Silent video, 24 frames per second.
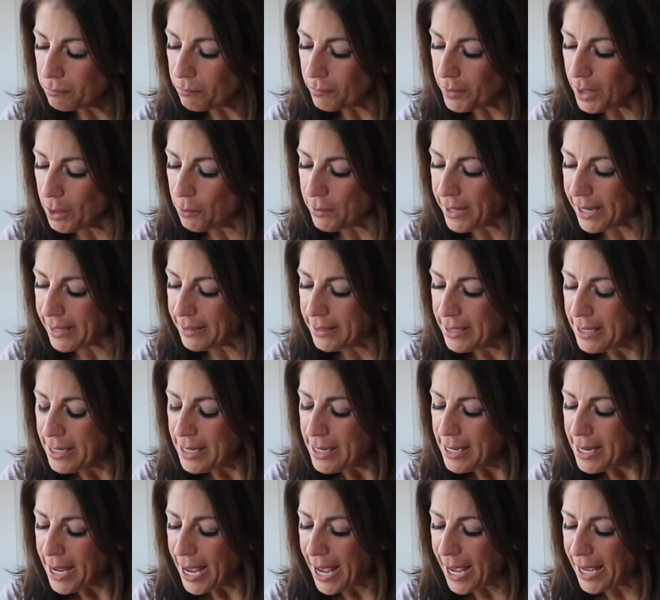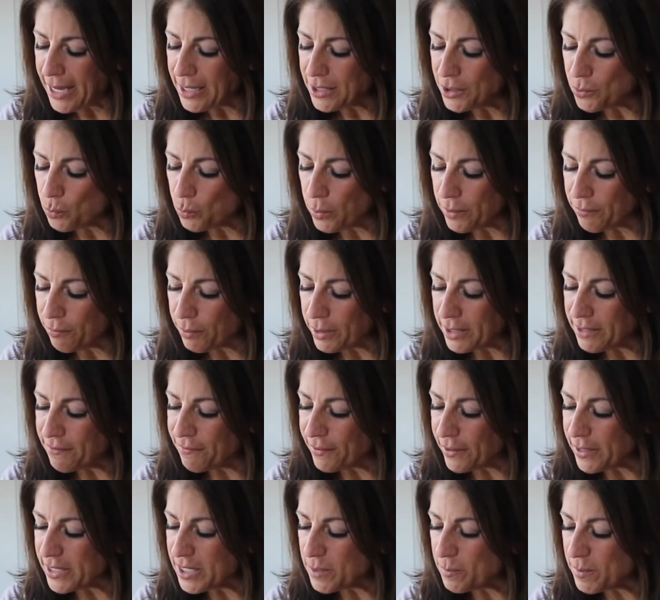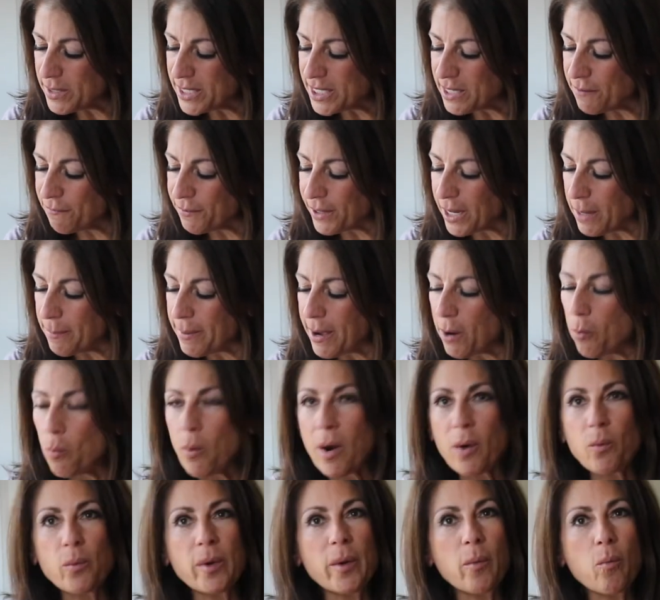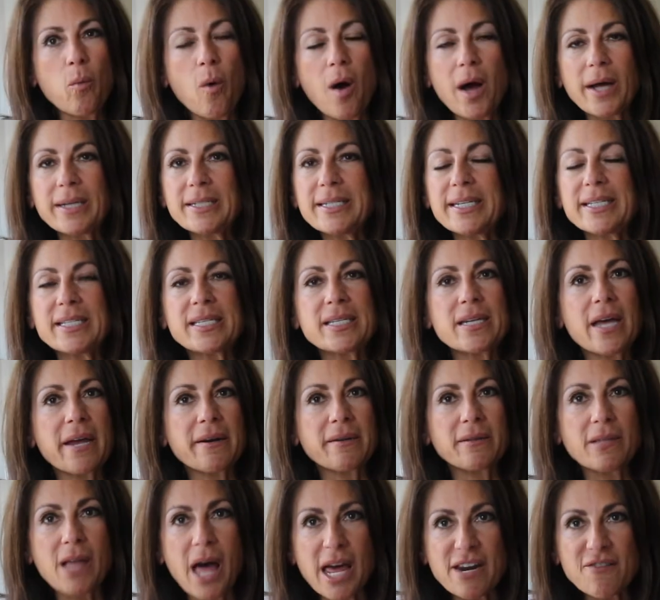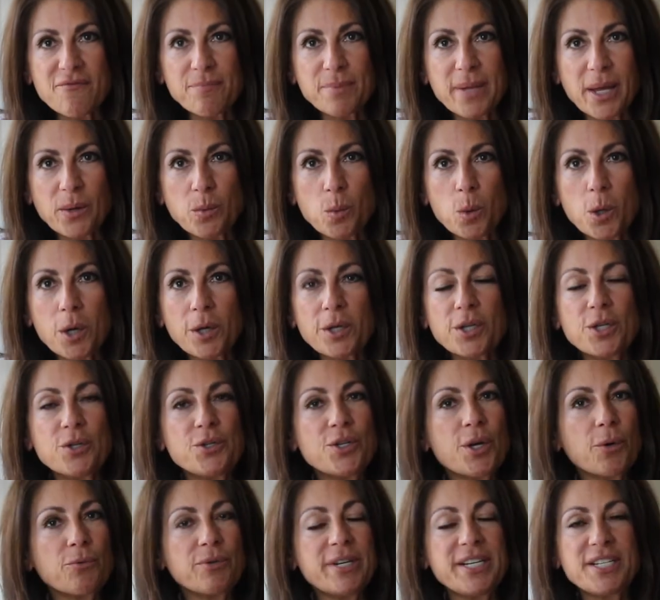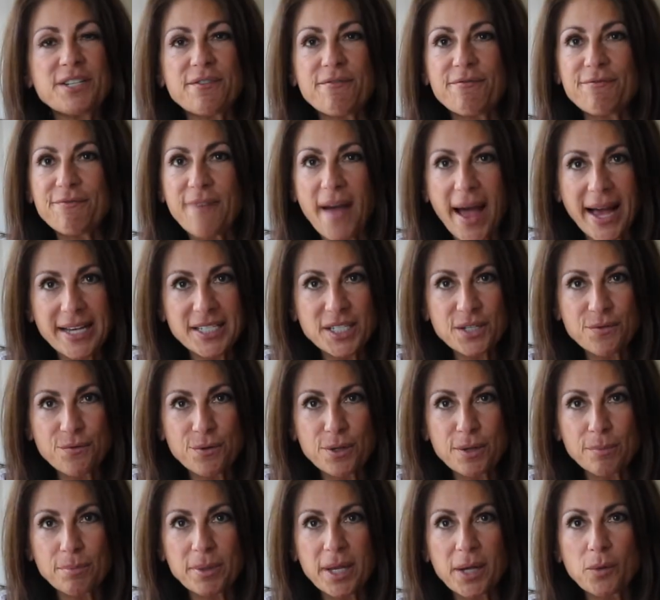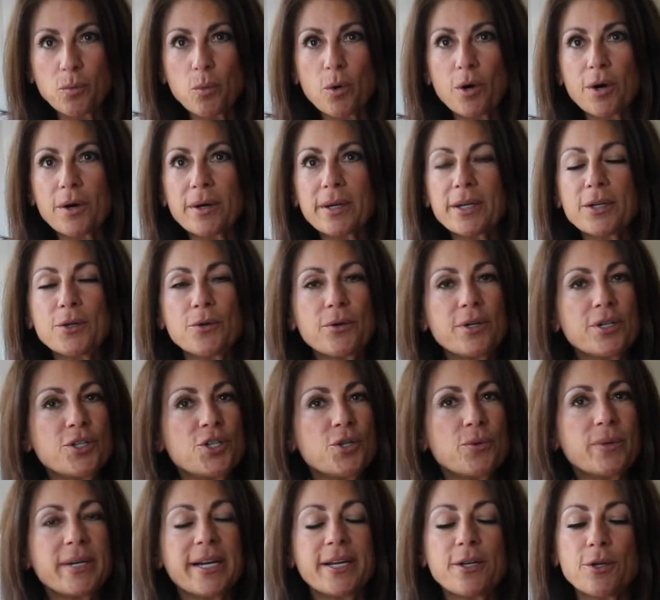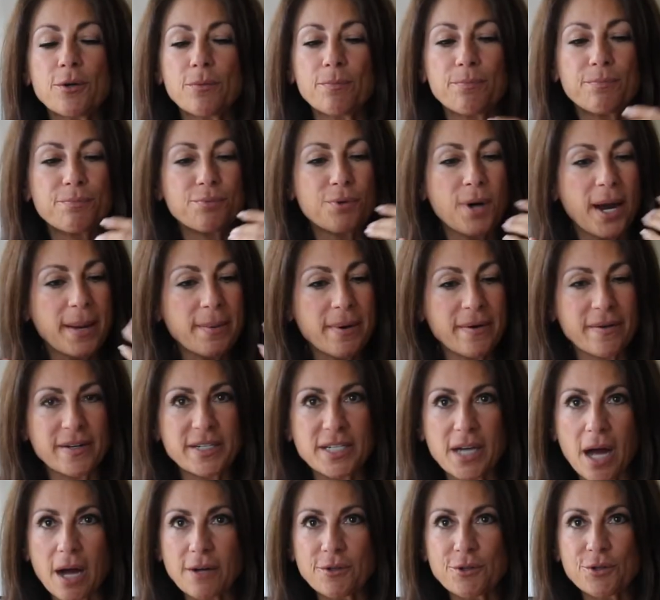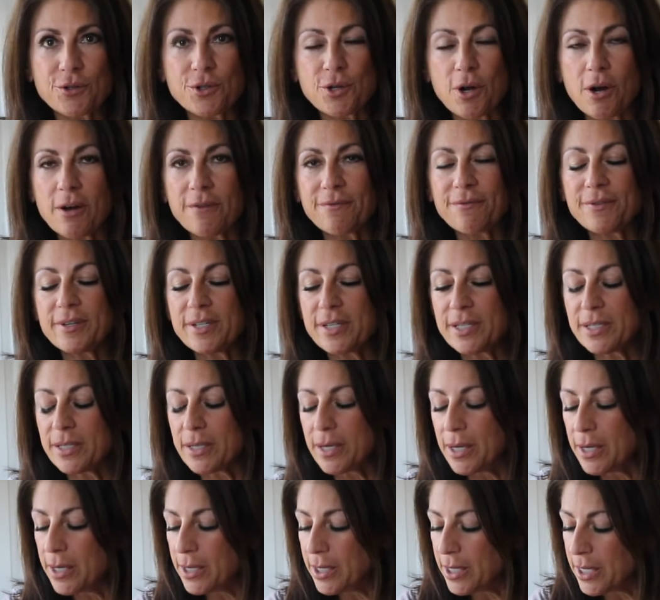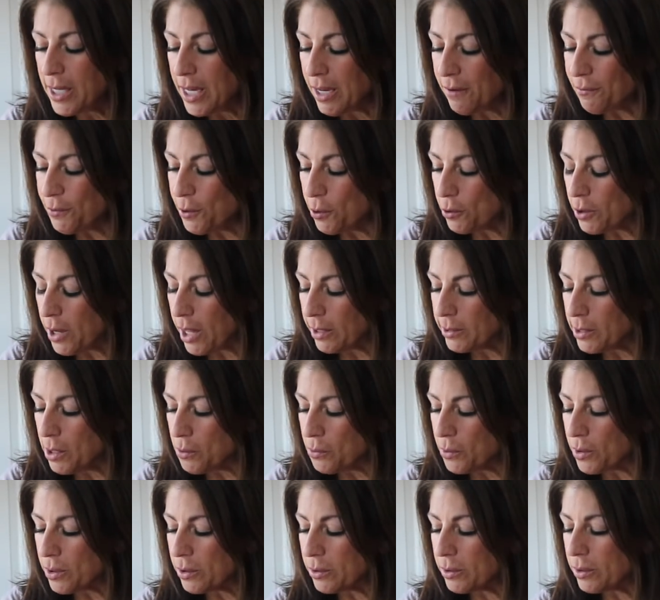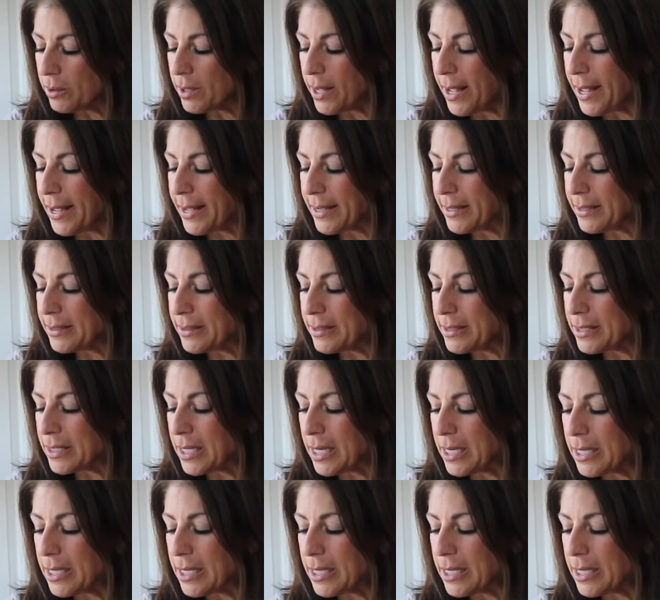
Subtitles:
Okay, and we're really very specific about what we want. It's not a lot of blood work. You don't need to fast for the blood work. You can do it at your primary doctor's office if you're not local, and